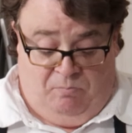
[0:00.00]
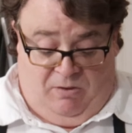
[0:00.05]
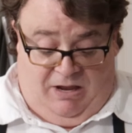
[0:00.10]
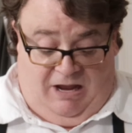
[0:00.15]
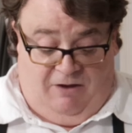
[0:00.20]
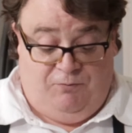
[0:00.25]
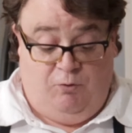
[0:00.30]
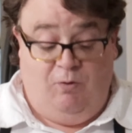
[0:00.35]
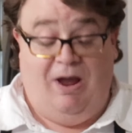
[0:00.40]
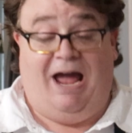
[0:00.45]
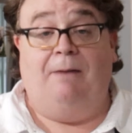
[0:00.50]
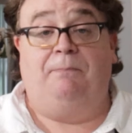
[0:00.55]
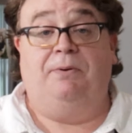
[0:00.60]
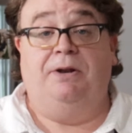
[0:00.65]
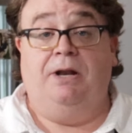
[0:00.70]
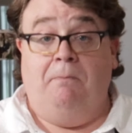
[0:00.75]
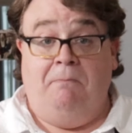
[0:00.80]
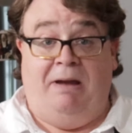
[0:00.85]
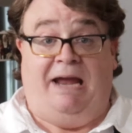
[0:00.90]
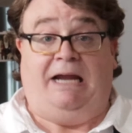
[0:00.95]
If you happen
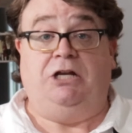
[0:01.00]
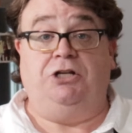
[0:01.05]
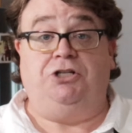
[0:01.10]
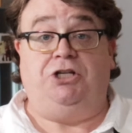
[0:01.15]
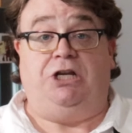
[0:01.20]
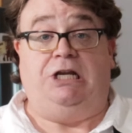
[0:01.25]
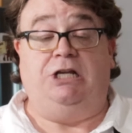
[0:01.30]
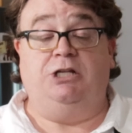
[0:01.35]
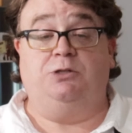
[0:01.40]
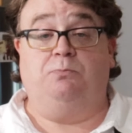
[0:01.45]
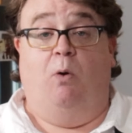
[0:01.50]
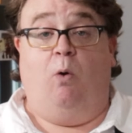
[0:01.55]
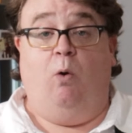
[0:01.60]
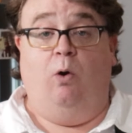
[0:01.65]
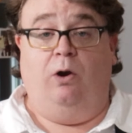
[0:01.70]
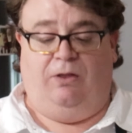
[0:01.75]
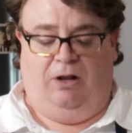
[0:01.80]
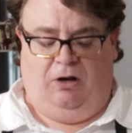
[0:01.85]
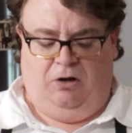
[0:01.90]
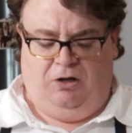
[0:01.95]
to make a cheese
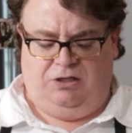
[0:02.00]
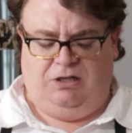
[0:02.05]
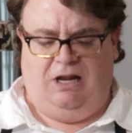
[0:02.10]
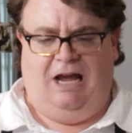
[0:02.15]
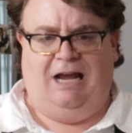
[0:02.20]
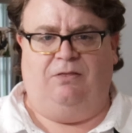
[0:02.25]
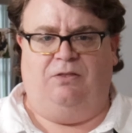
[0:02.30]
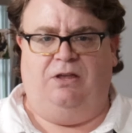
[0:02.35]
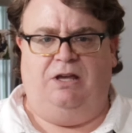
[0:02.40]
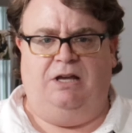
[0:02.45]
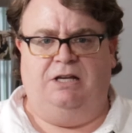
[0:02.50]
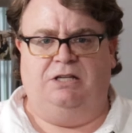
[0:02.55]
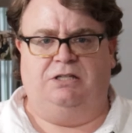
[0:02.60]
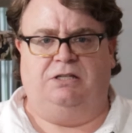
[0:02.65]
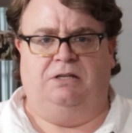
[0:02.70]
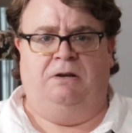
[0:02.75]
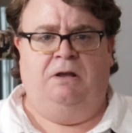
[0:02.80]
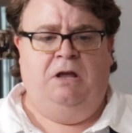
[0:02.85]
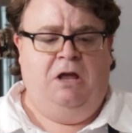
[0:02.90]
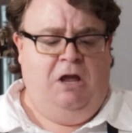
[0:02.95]
board that looks like this
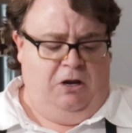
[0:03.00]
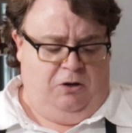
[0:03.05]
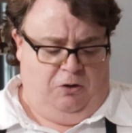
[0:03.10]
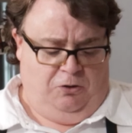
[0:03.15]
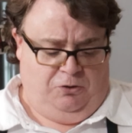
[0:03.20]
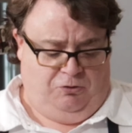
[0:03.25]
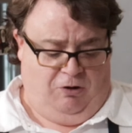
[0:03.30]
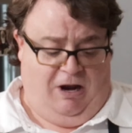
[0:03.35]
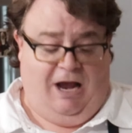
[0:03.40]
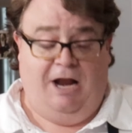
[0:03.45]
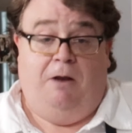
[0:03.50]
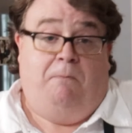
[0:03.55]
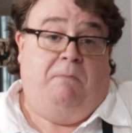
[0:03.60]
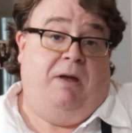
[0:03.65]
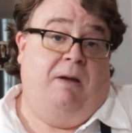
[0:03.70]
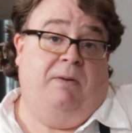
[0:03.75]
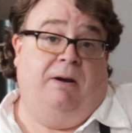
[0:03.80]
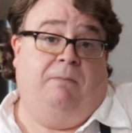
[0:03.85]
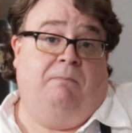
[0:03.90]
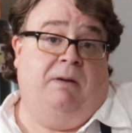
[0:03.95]
and you're trying to
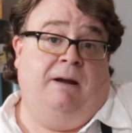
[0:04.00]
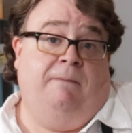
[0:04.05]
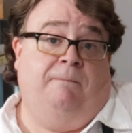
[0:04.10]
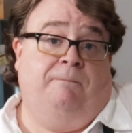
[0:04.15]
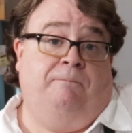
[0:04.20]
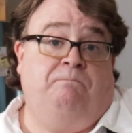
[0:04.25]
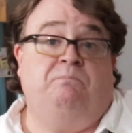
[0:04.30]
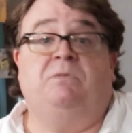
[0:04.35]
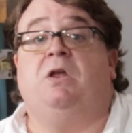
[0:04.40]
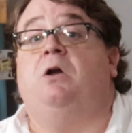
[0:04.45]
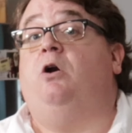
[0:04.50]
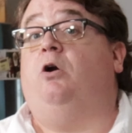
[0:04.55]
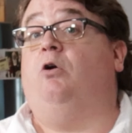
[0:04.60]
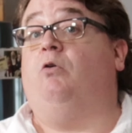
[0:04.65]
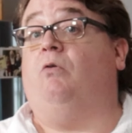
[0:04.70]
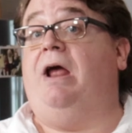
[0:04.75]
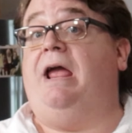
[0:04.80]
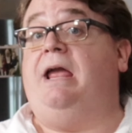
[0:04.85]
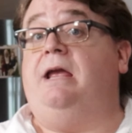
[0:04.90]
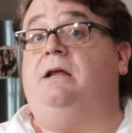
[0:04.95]
mimic me,
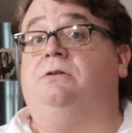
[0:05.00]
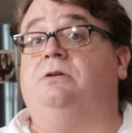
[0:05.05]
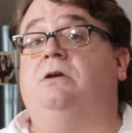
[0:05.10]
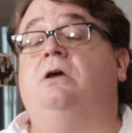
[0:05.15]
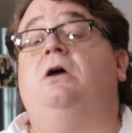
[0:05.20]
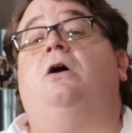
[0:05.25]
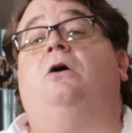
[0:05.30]
great.